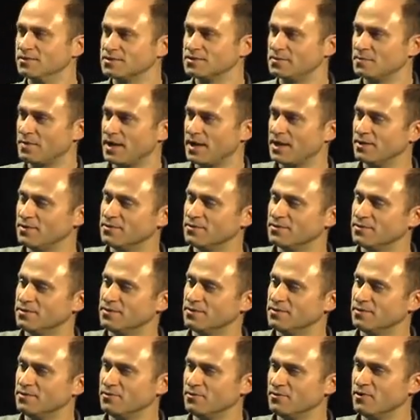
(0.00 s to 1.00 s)
about
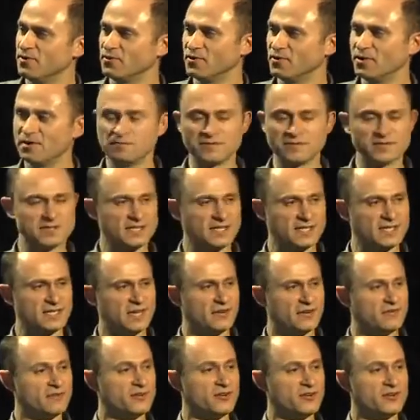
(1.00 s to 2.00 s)
not knowing what's in
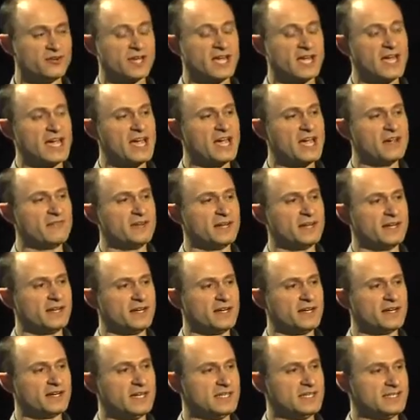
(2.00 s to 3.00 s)
there and not
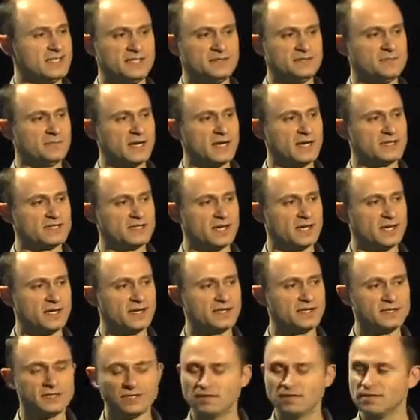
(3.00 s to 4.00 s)
caring. It didn't
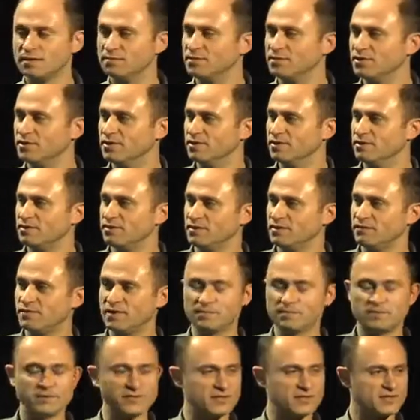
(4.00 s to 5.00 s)
matter, but if
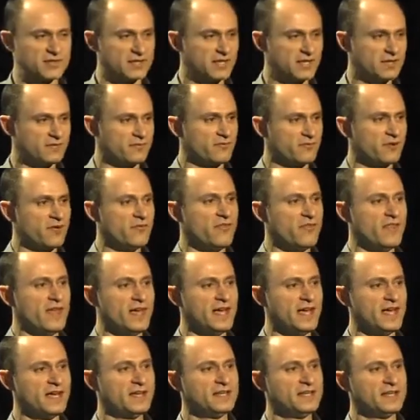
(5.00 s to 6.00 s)
I put a server on
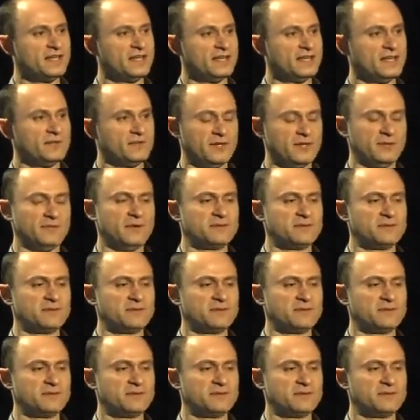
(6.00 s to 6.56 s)
there with a